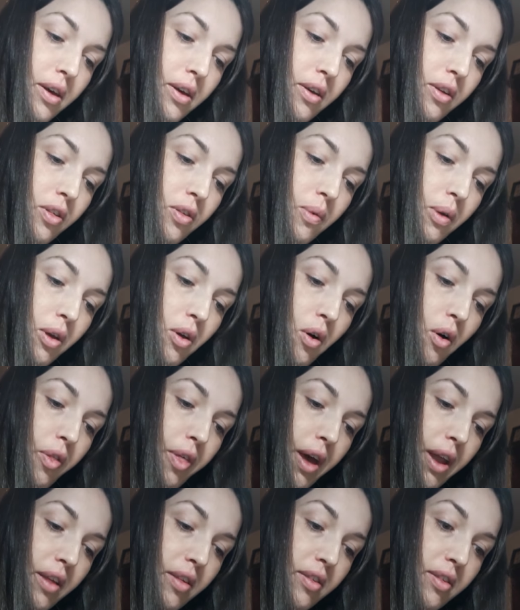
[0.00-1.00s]
So we call
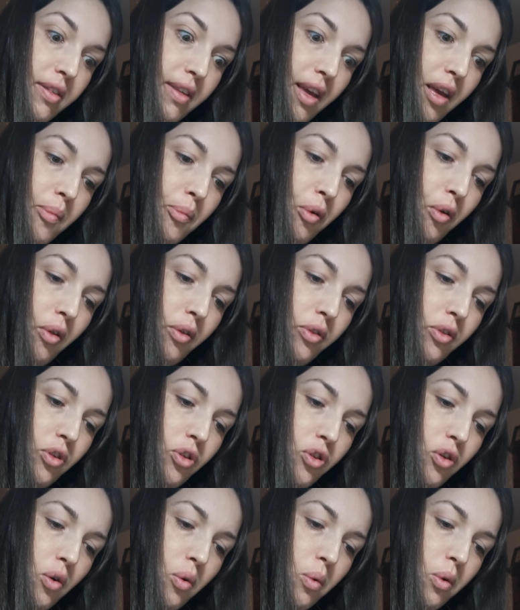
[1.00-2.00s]
that a sable in the
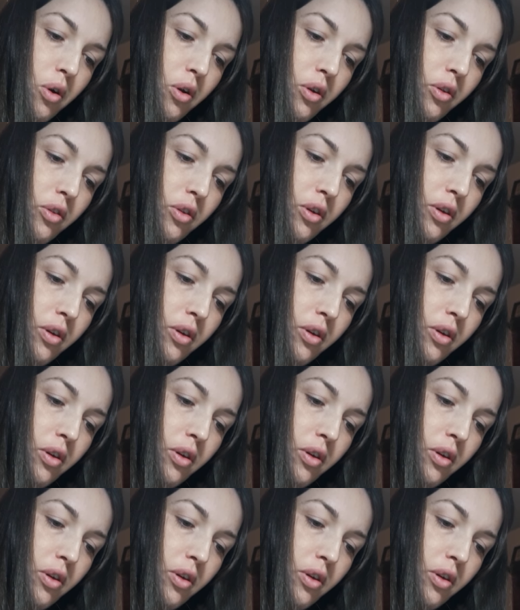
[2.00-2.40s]
show world.